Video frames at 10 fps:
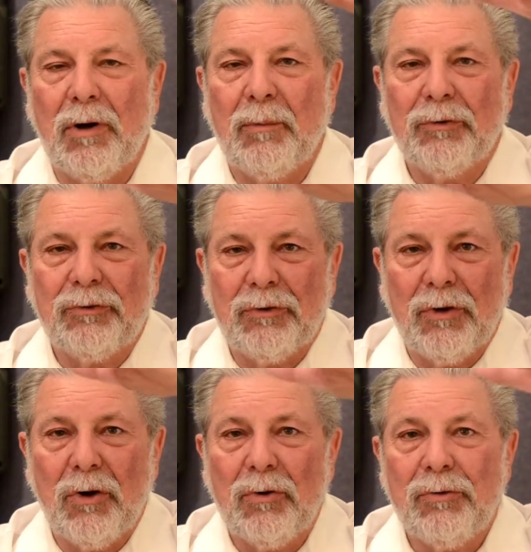almost
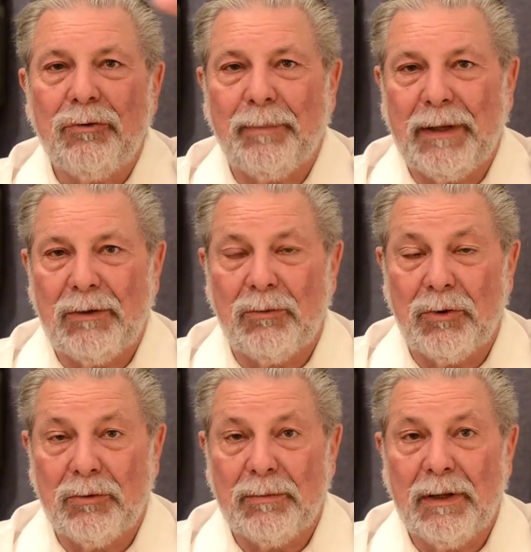no speed
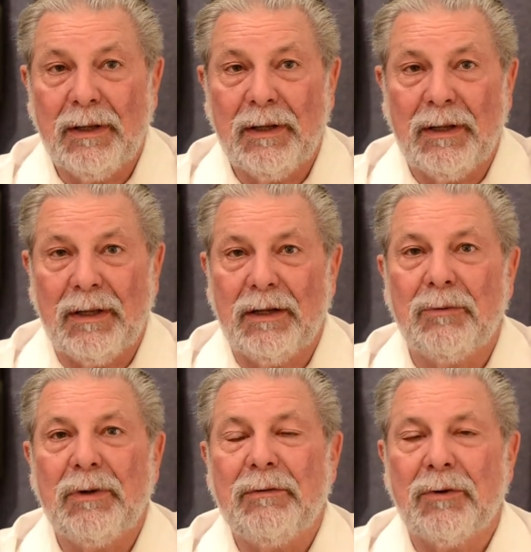room in a
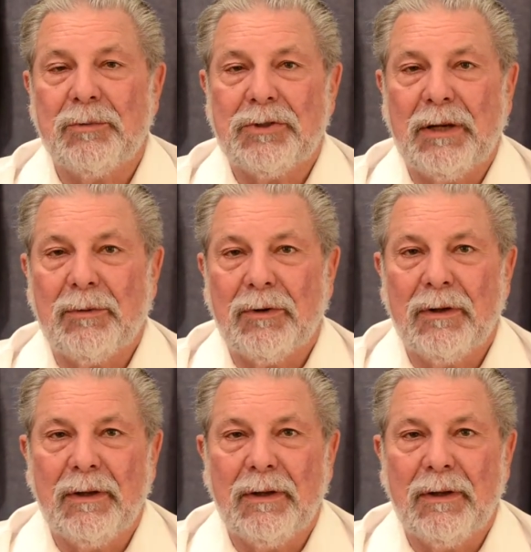reverb chamber.